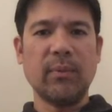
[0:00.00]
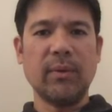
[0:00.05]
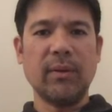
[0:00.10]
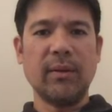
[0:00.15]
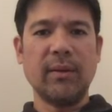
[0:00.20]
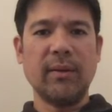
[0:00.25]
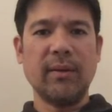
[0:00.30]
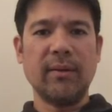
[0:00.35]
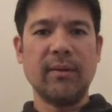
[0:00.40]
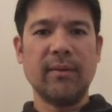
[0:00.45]

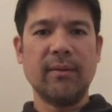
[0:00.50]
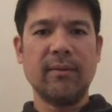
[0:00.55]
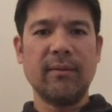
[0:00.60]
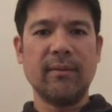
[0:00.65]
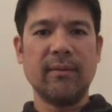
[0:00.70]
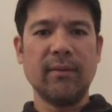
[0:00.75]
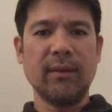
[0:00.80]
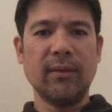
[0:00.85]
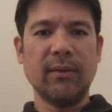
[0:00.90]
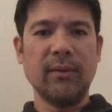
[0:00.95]
here.
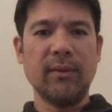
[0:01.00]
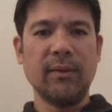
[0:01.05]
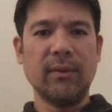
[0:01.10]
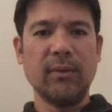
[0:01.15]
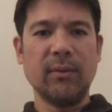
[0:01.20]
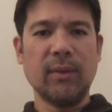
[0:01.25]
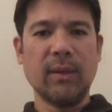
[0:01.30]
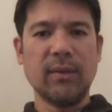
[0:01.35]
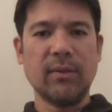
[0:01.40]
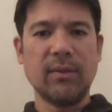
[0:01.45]
Don't need to
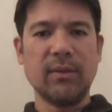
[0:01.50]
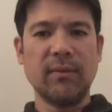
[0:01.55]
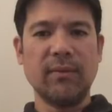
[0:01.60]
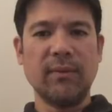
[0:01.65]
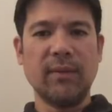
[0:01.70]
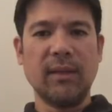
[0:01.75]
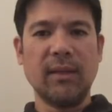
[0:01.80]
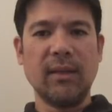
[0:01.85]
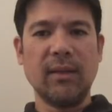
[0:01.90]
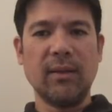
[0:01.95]
watch the
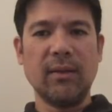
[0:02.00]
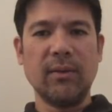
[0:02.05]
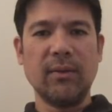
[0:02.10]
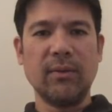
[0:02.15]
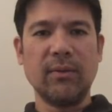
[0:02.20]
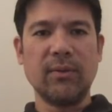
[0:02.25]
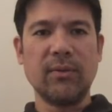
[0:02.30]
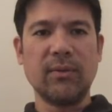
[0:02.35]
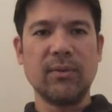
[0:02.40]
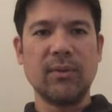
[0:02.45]

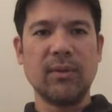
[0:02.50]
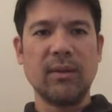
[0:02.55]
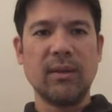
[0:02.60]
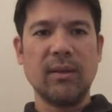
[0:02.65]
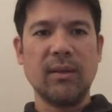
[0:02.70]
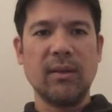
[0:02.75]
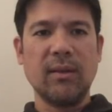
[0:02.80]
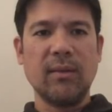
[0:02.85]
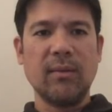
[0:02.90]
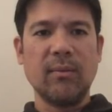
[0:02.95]
videos,
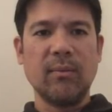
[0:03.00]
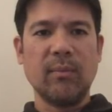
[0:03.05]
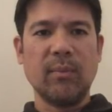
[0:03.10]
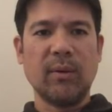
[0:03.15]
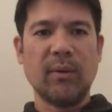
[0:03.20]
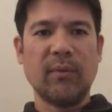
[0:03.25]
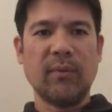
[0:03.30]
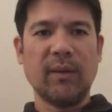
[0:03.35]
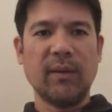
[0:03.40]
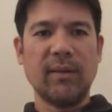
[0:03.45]

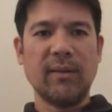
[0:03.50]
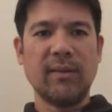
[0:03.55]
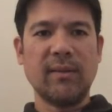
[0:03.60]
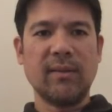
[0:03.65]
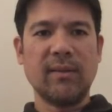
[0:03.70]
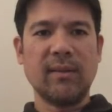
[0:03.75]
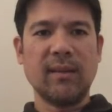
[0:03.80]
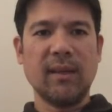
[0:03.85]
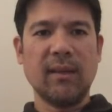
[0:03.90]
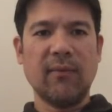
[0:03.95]
but
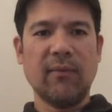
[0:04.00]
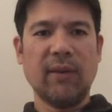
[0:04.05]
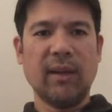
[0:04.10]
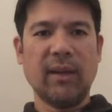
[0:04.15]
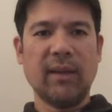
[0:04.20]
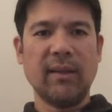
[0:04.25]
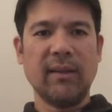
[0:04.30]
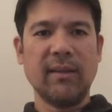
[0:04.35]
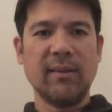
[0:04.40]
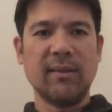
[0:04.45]
if I
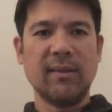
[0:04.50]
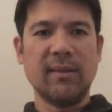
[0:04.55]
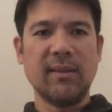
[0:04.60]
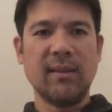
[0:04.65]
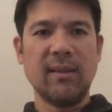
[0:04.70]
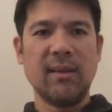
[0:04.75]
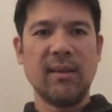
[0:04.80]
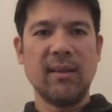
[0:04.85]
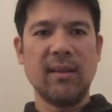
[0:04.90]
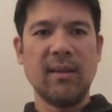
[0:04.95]
can
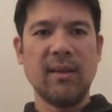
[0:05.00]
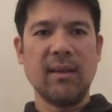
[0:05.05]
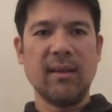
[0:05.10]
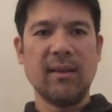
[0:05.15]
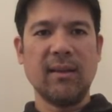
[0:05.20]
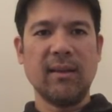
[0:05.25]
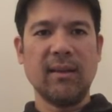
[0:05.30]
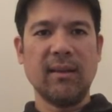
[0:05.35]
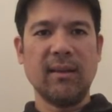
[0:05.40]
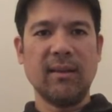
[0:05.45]
see
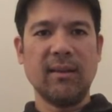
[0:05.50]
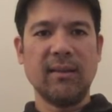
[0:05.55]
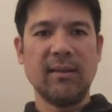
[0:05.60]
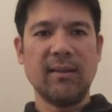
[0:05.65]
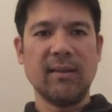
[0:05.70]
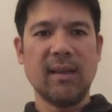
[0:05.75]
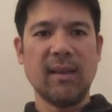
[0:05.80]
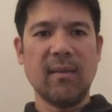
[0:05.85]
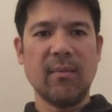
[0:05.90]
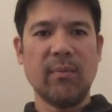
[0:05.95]
an
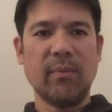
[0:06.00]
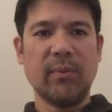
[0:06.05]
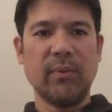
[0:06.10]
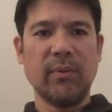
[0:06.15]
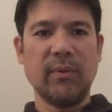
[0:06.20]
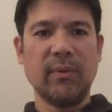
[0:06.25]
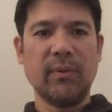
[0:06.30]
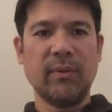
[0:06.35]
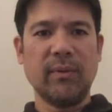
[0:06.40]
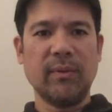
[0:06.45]

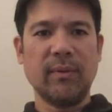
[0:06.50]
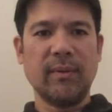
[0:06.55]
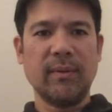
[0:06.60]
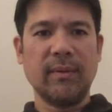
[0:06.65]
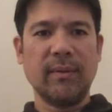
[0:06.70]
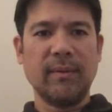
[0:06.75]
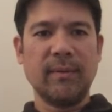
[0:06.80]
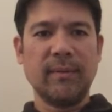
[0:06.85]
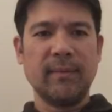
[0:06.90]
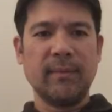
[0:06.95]
example,
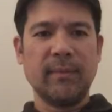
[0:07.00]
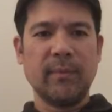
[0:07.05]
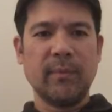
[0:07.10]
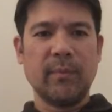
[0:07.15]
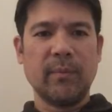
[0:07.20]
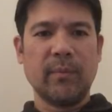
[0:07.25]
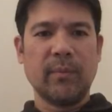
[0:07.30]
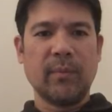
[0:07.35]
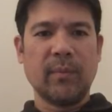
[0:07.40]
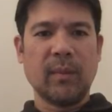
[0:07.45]

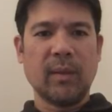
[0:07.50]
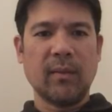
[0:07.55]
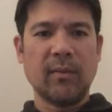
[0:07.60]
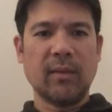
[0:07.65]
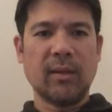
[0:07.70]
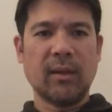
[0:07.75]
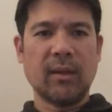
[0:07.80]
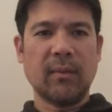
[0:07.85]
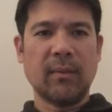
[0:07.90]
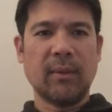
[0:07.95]

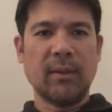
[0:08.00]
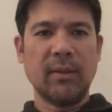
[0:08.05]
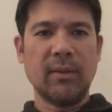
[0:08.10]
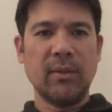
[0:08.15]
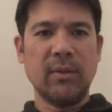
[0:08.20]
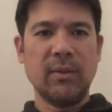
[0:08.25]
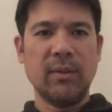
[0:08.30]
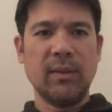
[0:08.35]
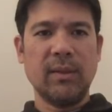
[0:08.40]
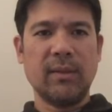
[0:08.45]
talk about
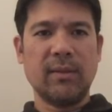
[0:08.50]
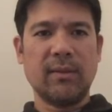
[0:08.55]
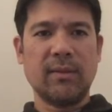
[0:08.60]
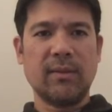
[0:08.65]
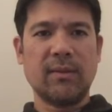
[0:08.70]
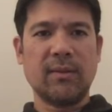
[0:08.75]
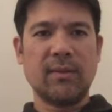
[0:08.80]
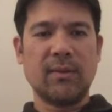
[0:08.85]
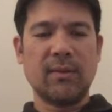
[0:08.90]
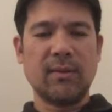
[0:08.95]

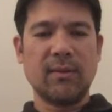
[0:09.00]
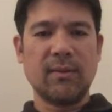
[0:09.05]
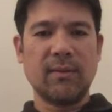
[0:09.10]
units.